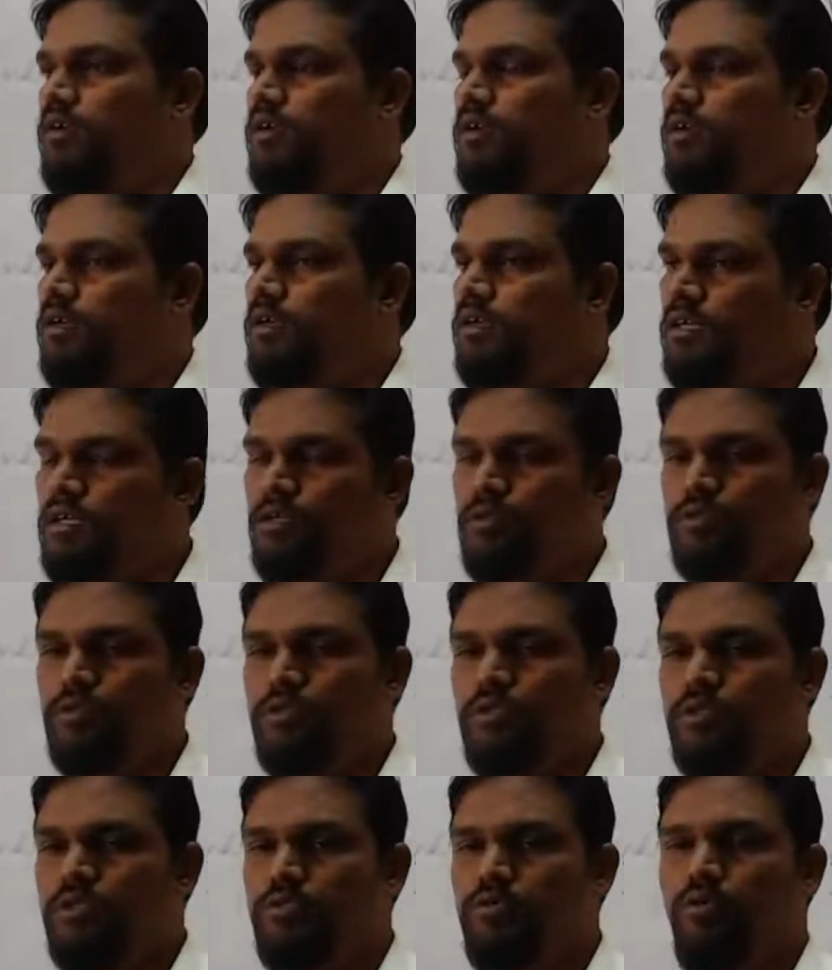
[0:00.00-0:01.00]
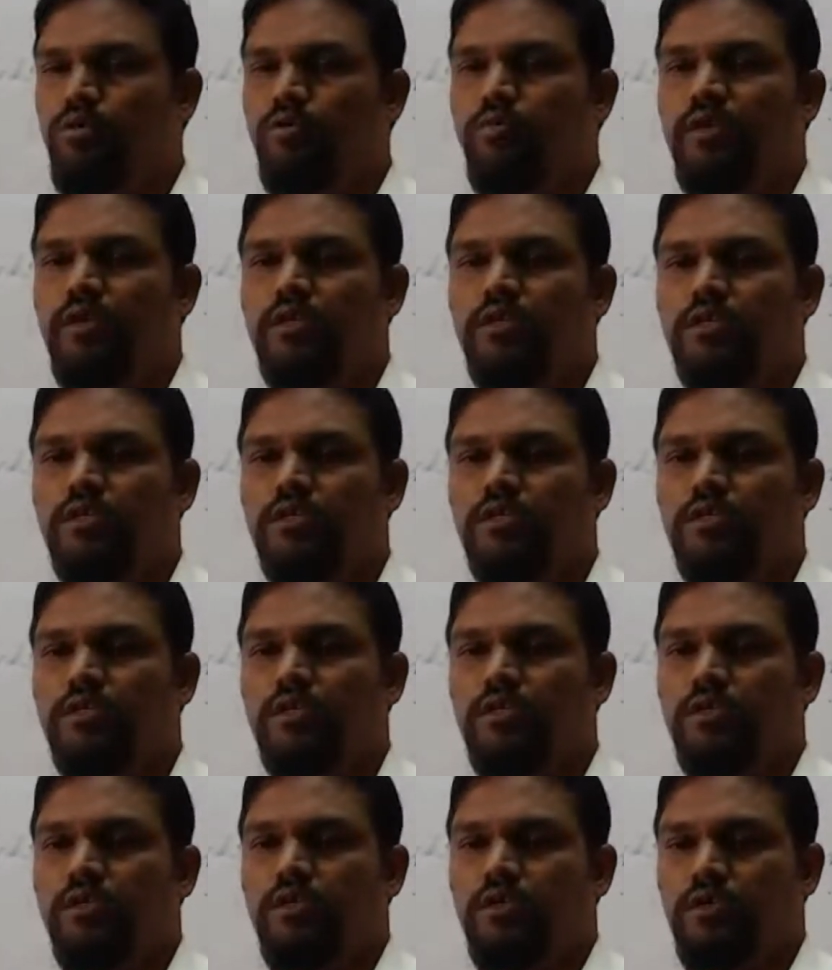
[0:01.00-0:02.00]
introduced so
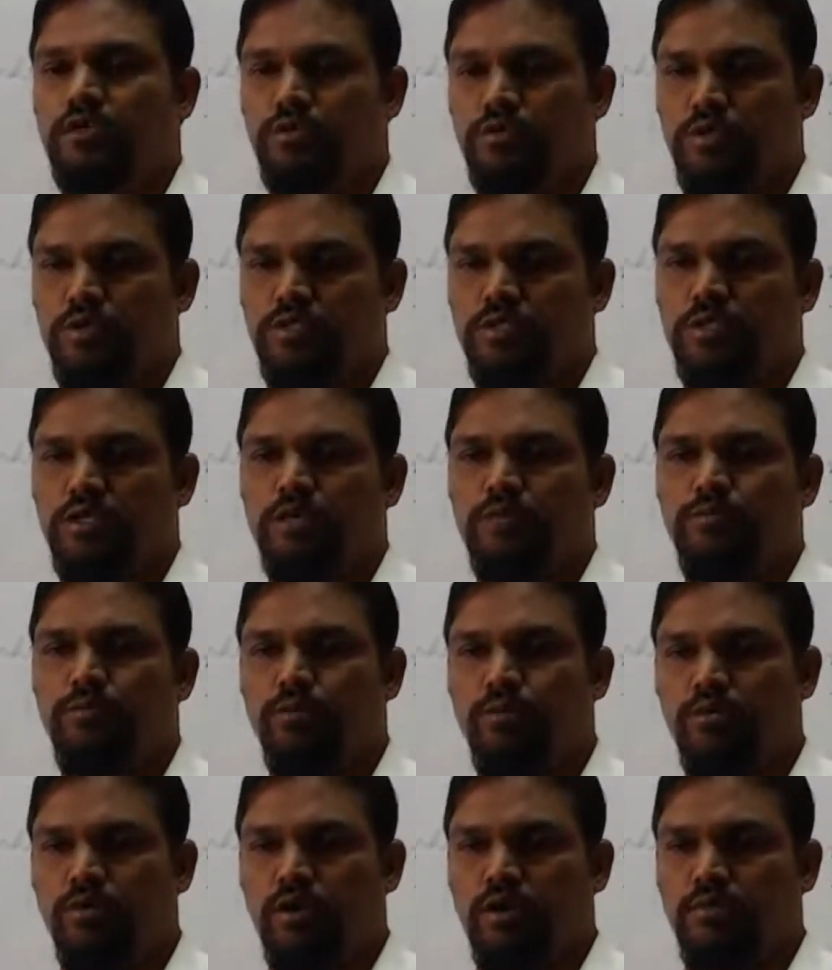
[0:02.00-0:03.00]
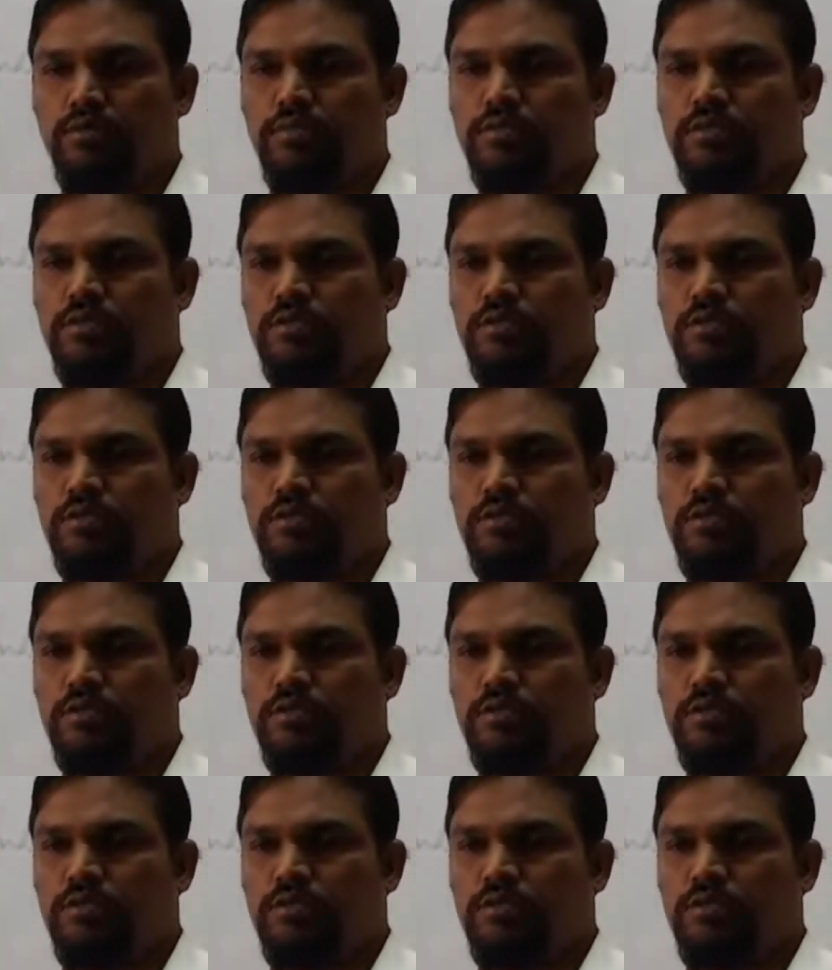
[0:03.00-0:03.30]
many educational programs